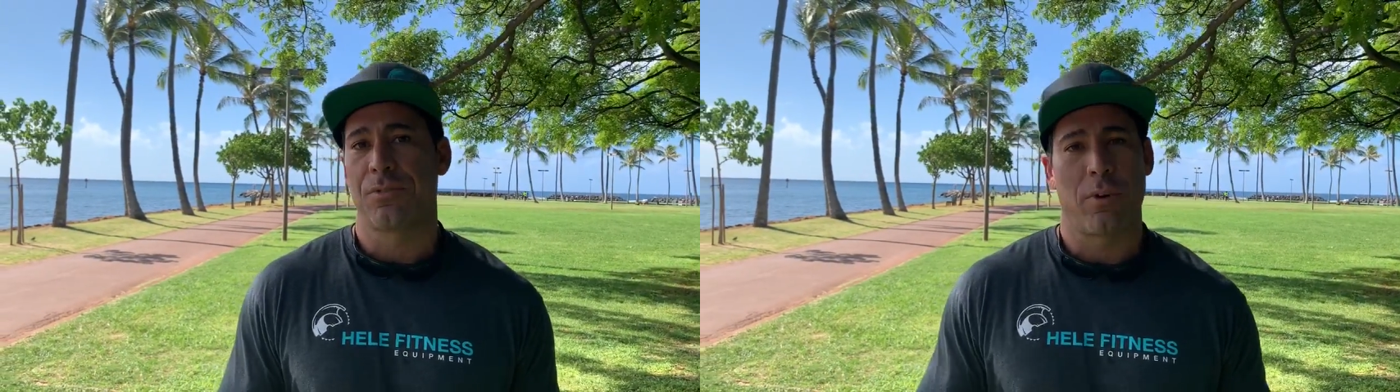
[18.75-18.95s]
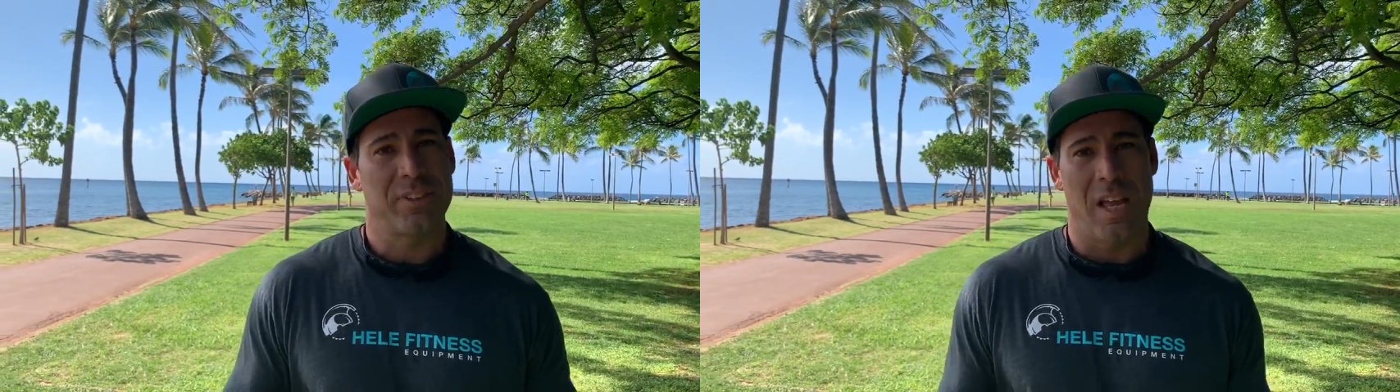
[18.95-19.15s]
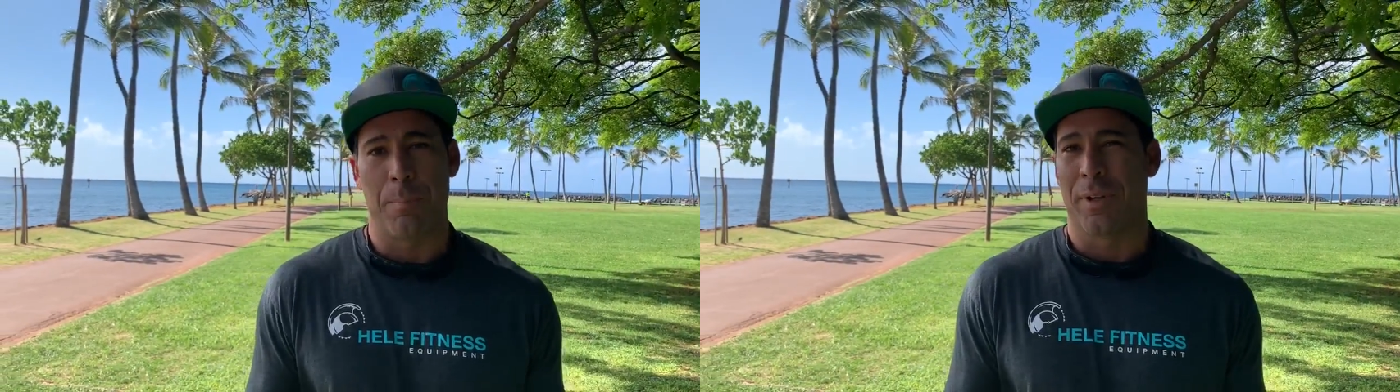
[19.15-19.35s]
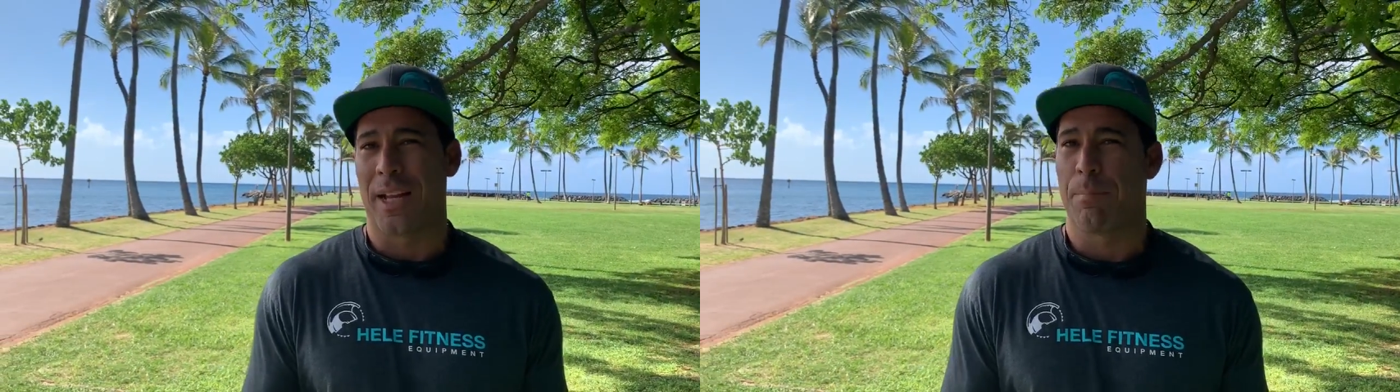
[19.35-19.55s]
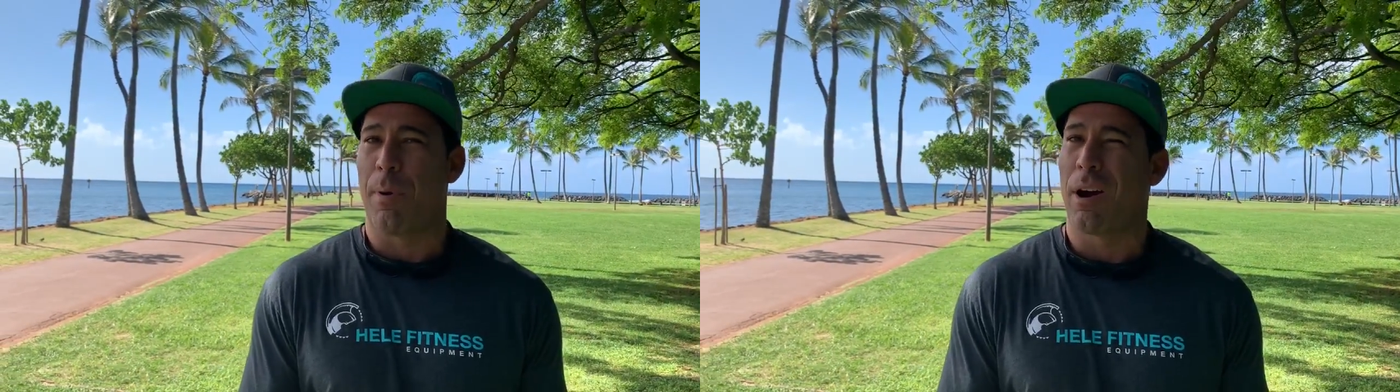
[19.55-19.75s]
For example,
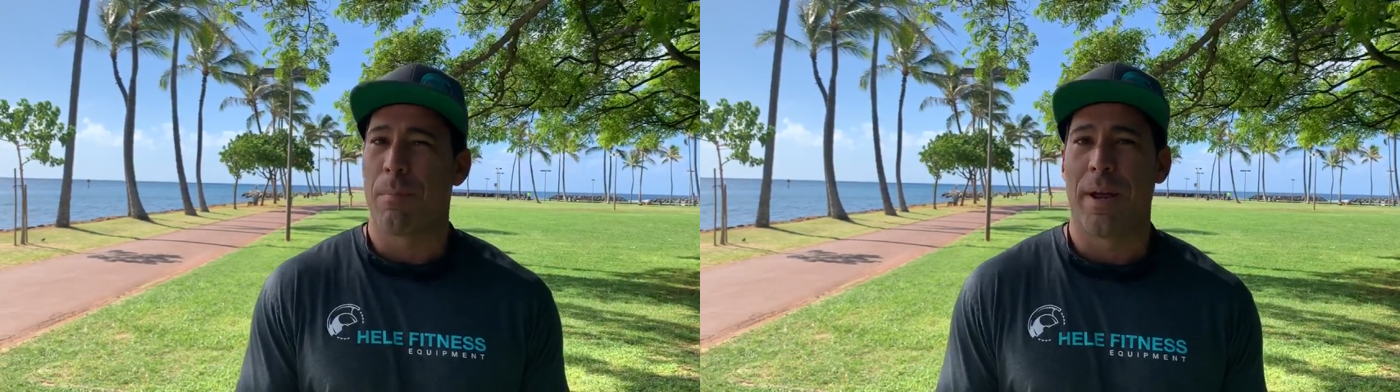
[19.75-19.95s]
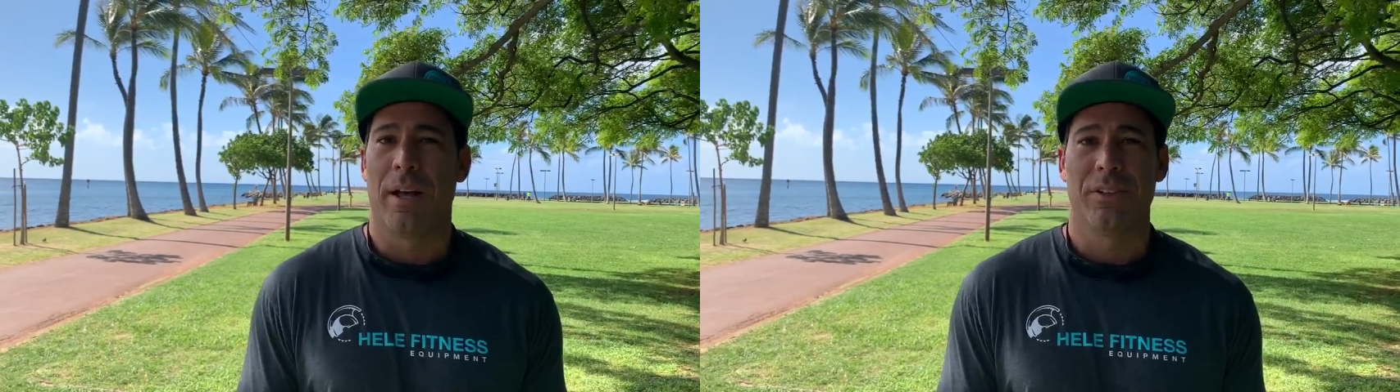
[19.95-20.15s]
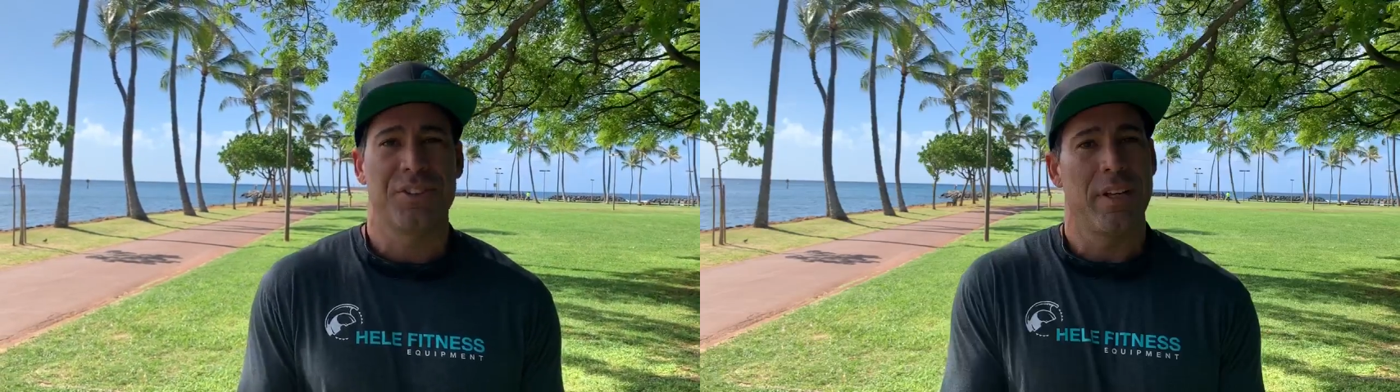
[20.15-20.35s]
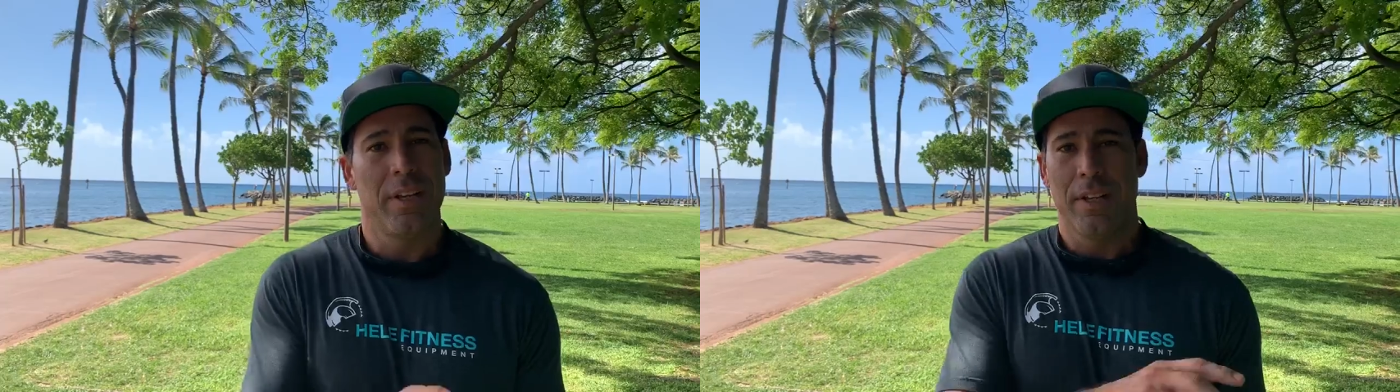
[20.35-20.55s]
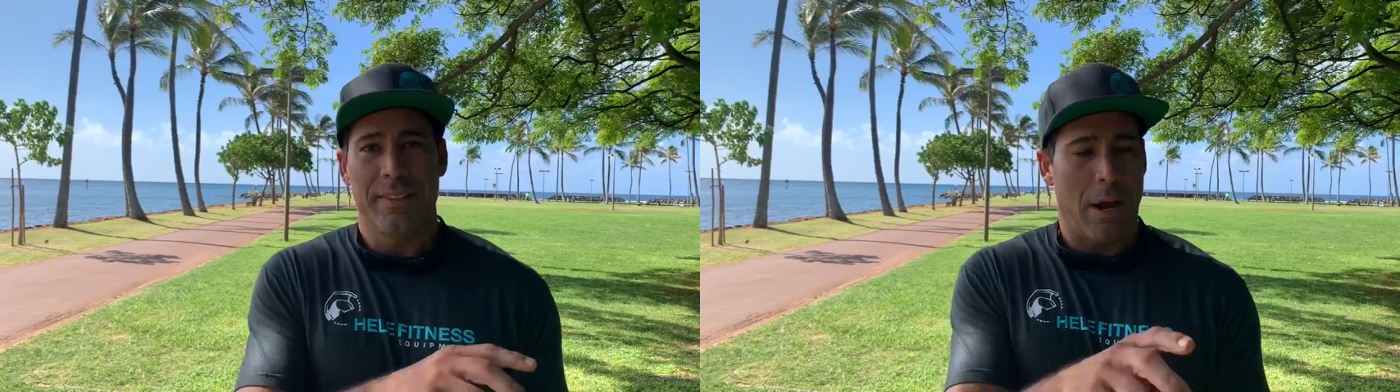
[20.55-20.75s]
like barbells
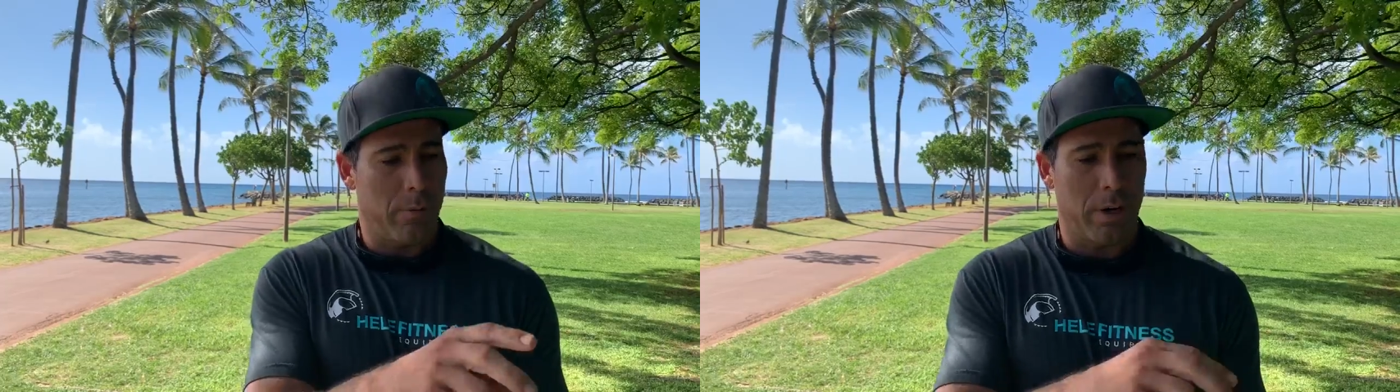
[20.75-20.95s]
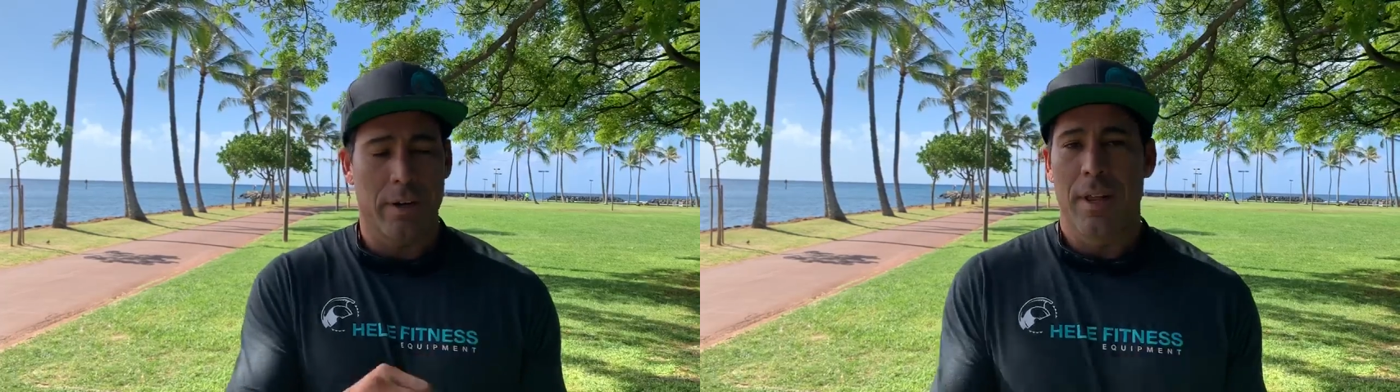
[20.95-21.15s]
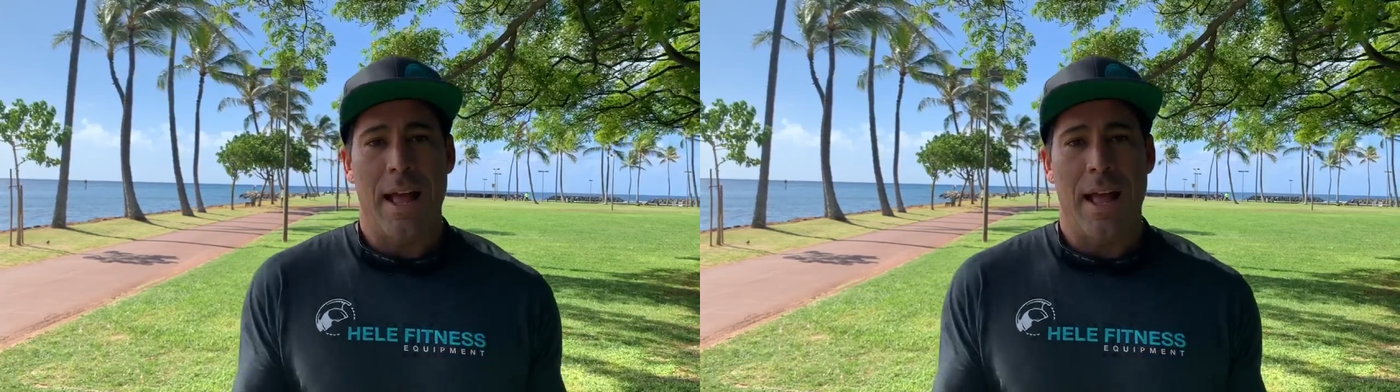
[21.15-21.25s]
that were